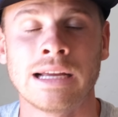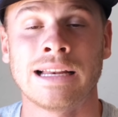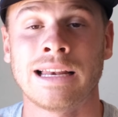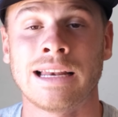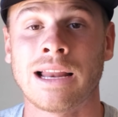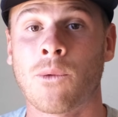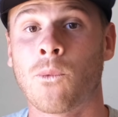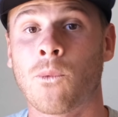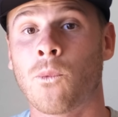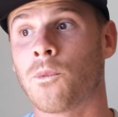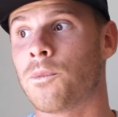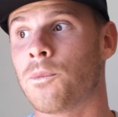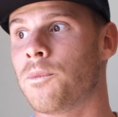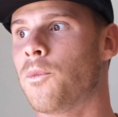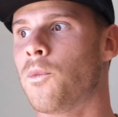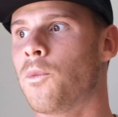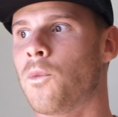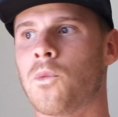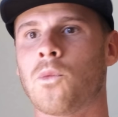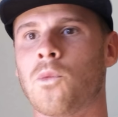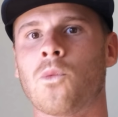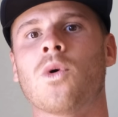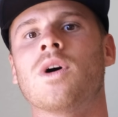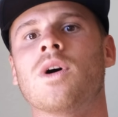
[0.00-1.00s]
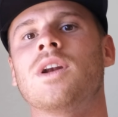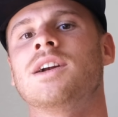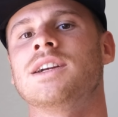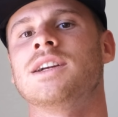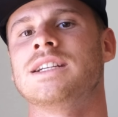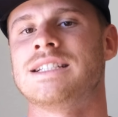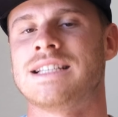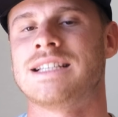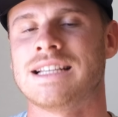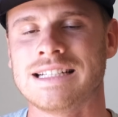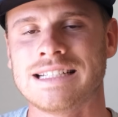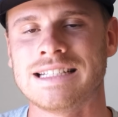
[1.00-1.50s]
Now, what are
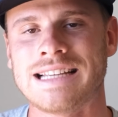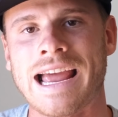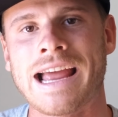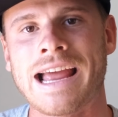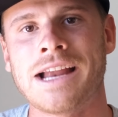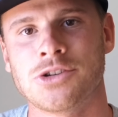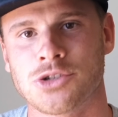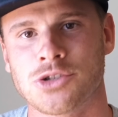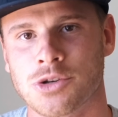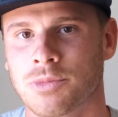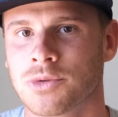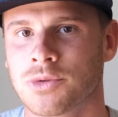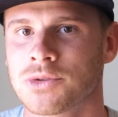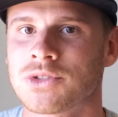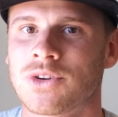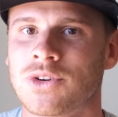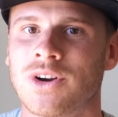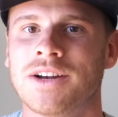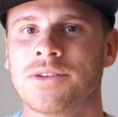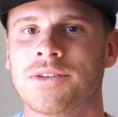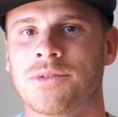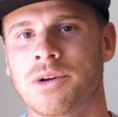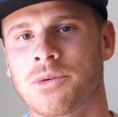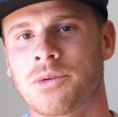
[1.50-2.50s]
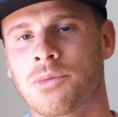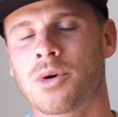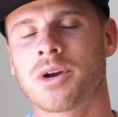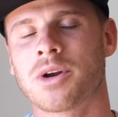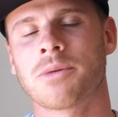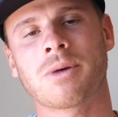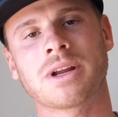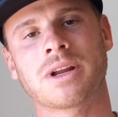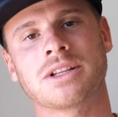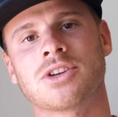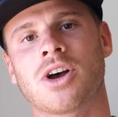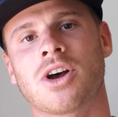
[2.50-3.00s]
these intangibles, right? Like, what am
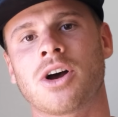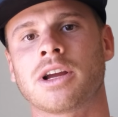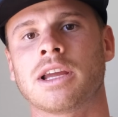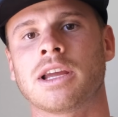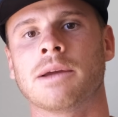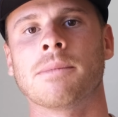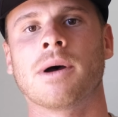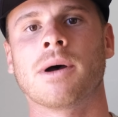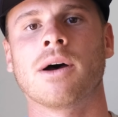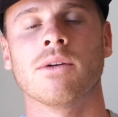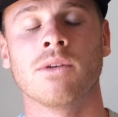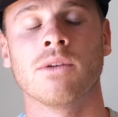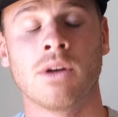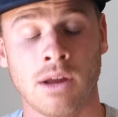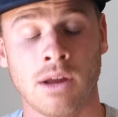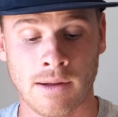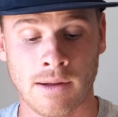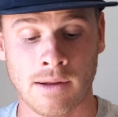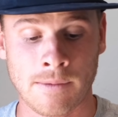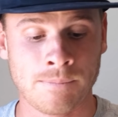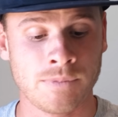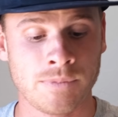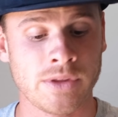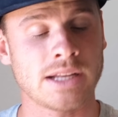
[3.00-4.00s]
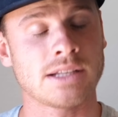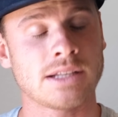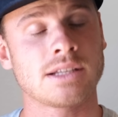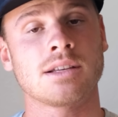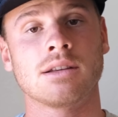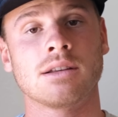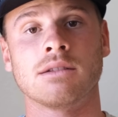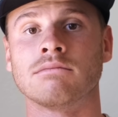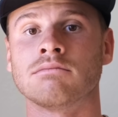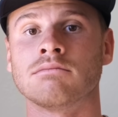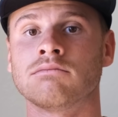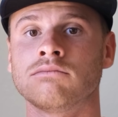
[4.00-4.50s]
I talking about? It's
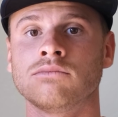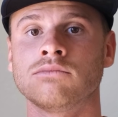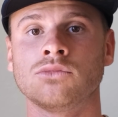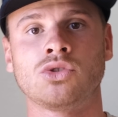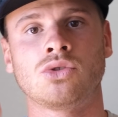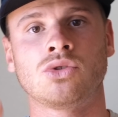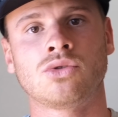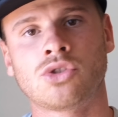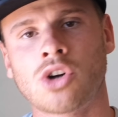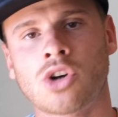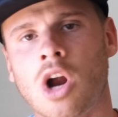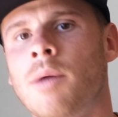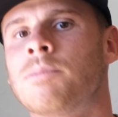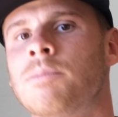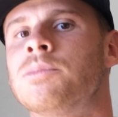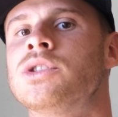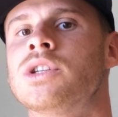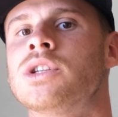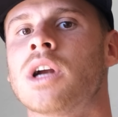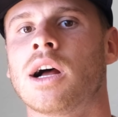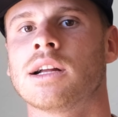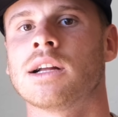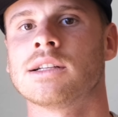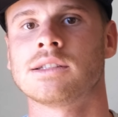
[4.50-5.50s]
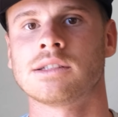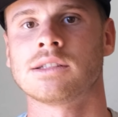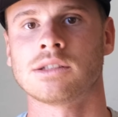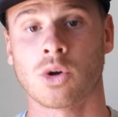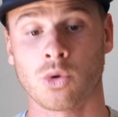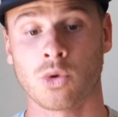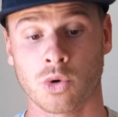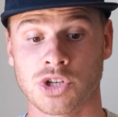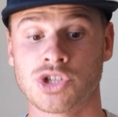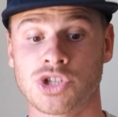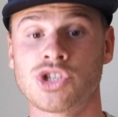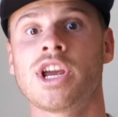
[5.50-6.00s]
drop shots,
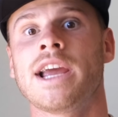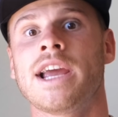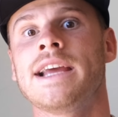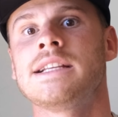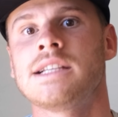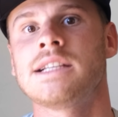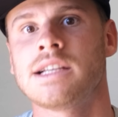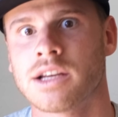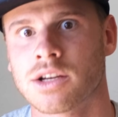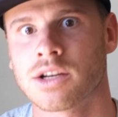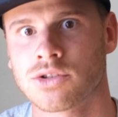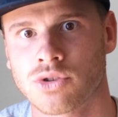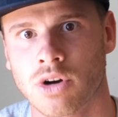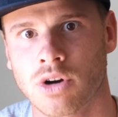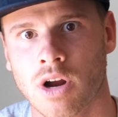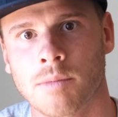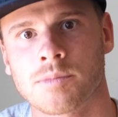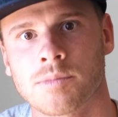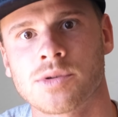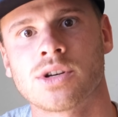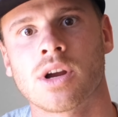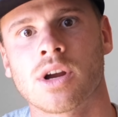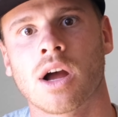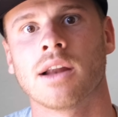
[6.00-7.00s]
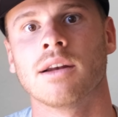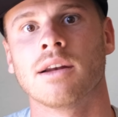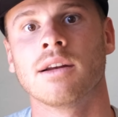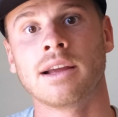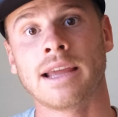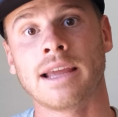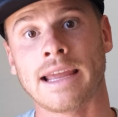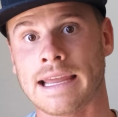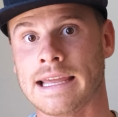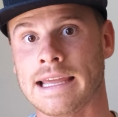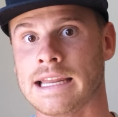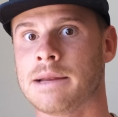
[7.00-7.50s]
or chasing a drop shot,
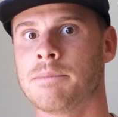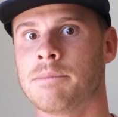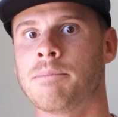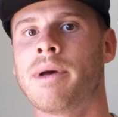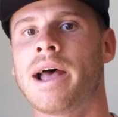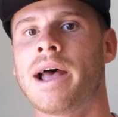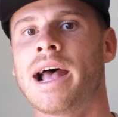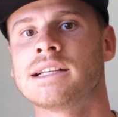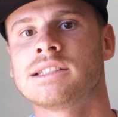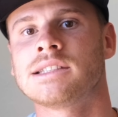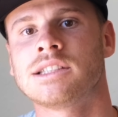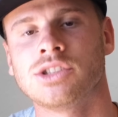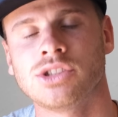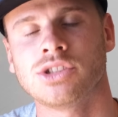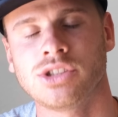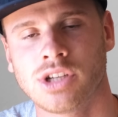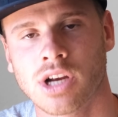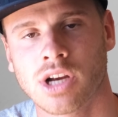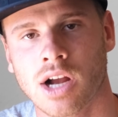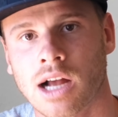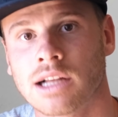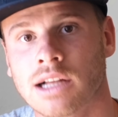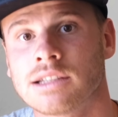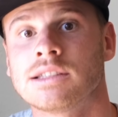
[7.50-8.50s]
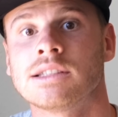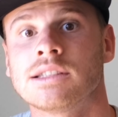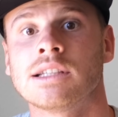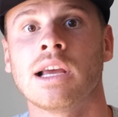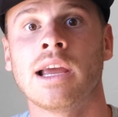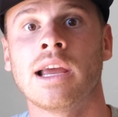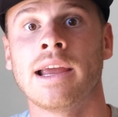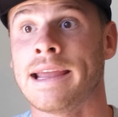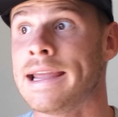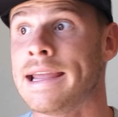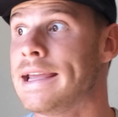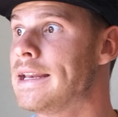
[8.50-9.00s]
hitting passing shots,
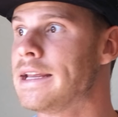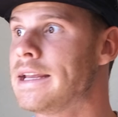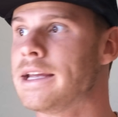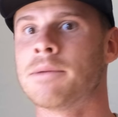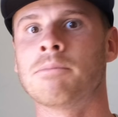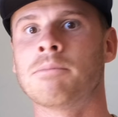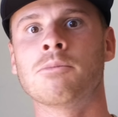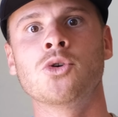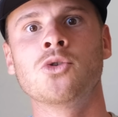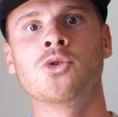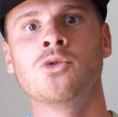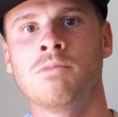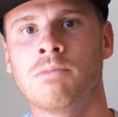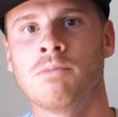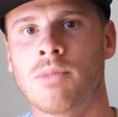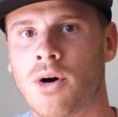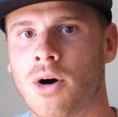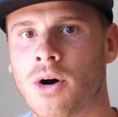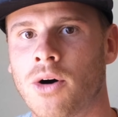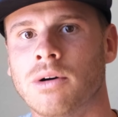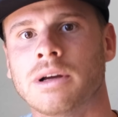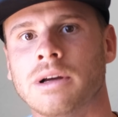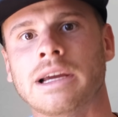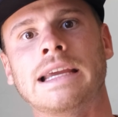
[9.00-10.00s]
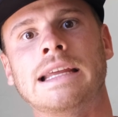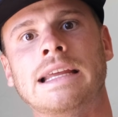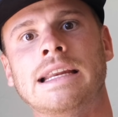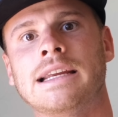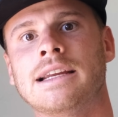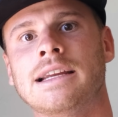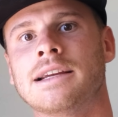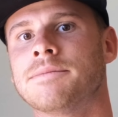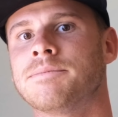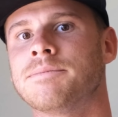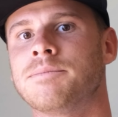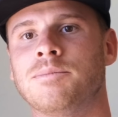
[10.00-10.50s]
hitting a moon ball,
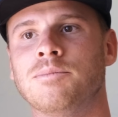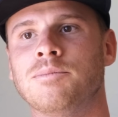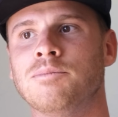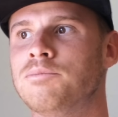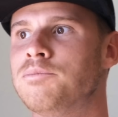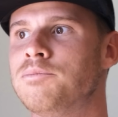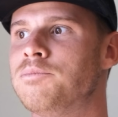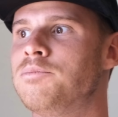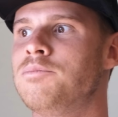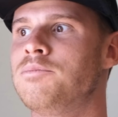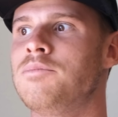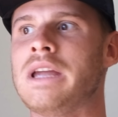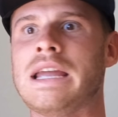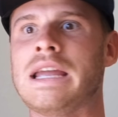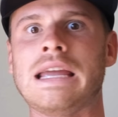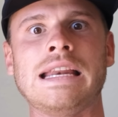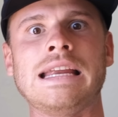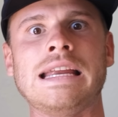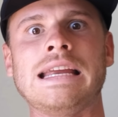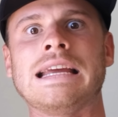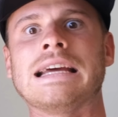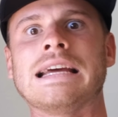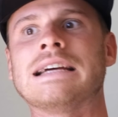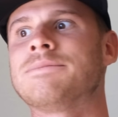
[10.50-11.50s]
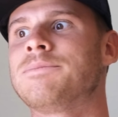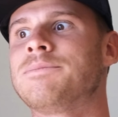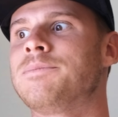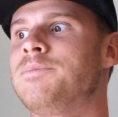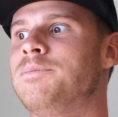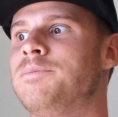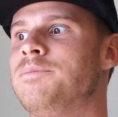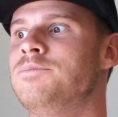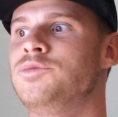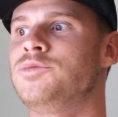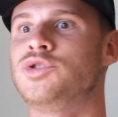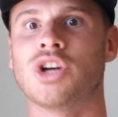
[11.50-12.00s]
hitting a
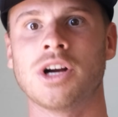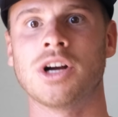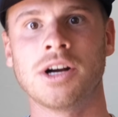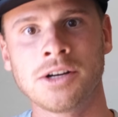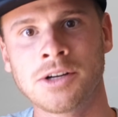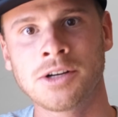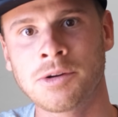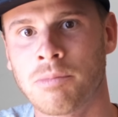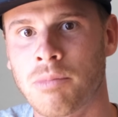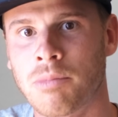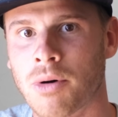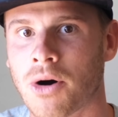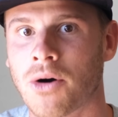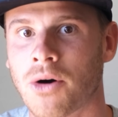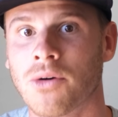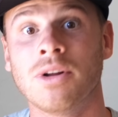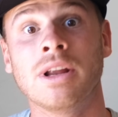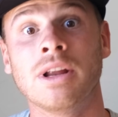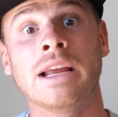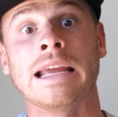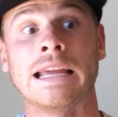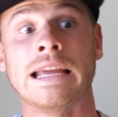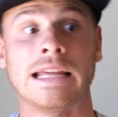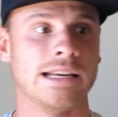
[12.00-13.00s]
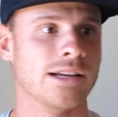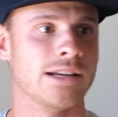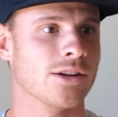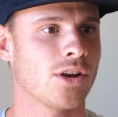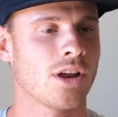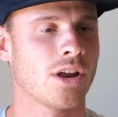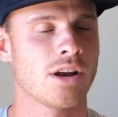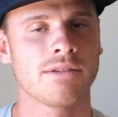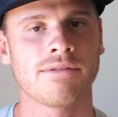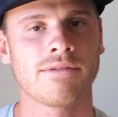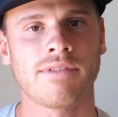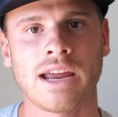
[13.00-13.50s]
junk ball, hitting a
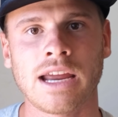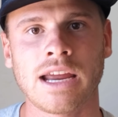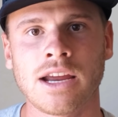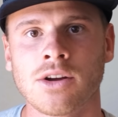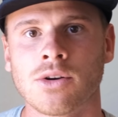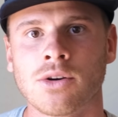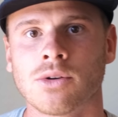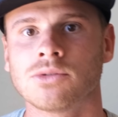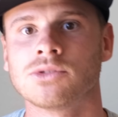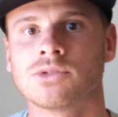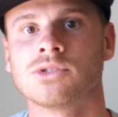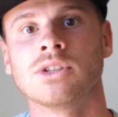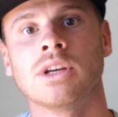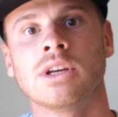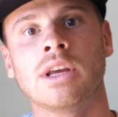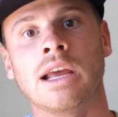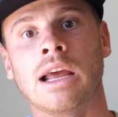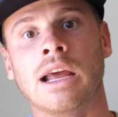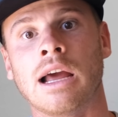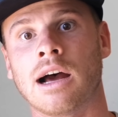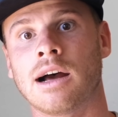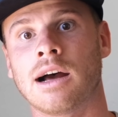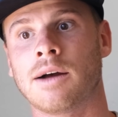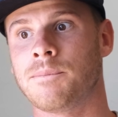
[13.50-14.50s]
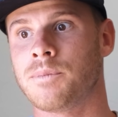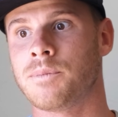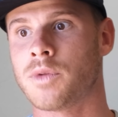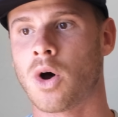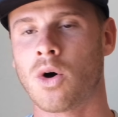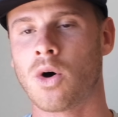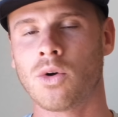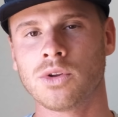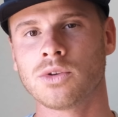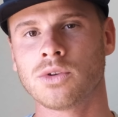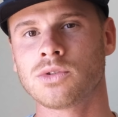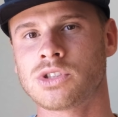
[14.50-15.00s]
lot of angles.
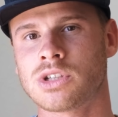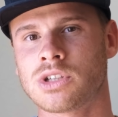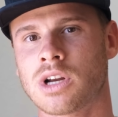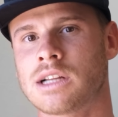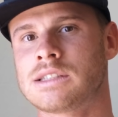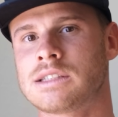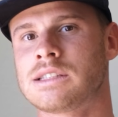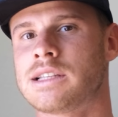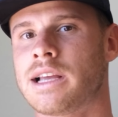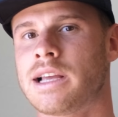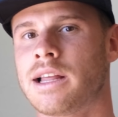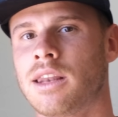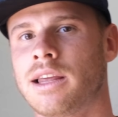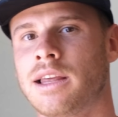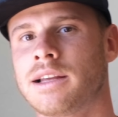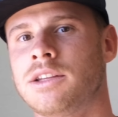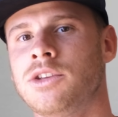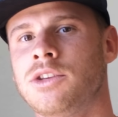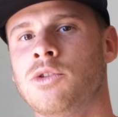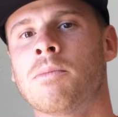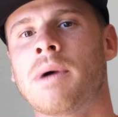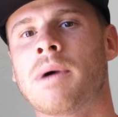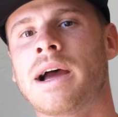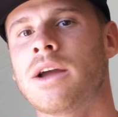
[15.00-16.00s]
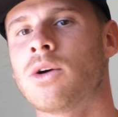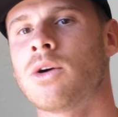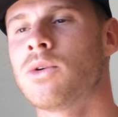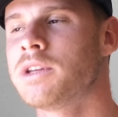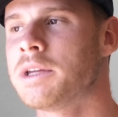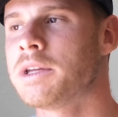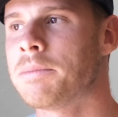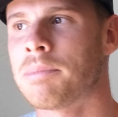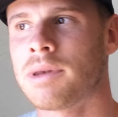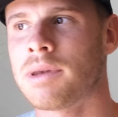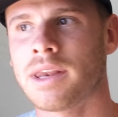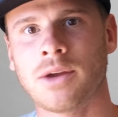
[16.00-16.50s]
All those shots that, like, you might only
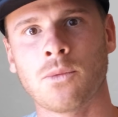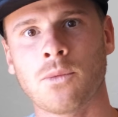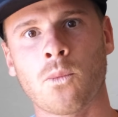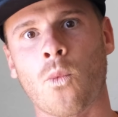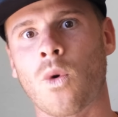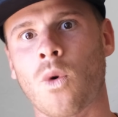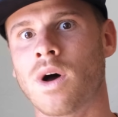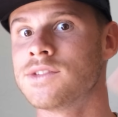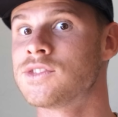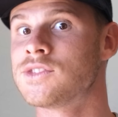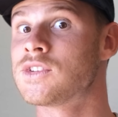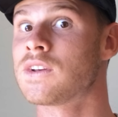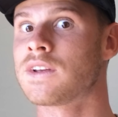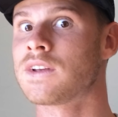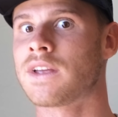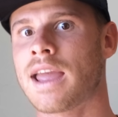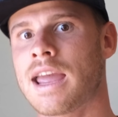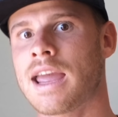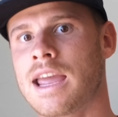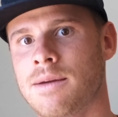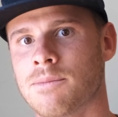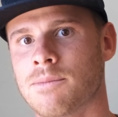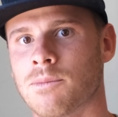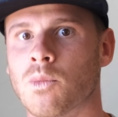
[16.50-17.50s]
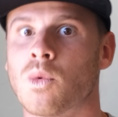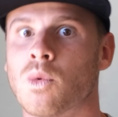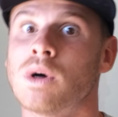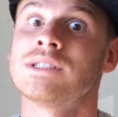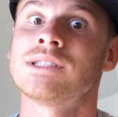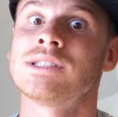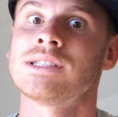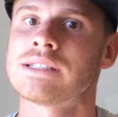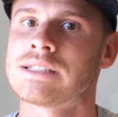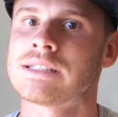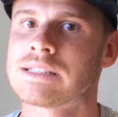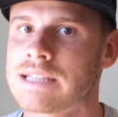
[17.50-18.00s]
play once a game,
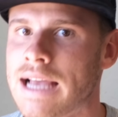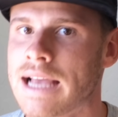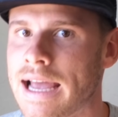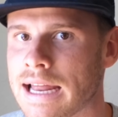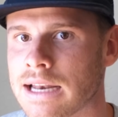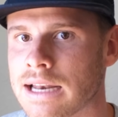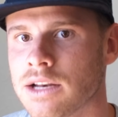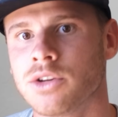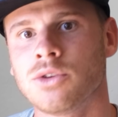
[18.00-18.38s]
once a set.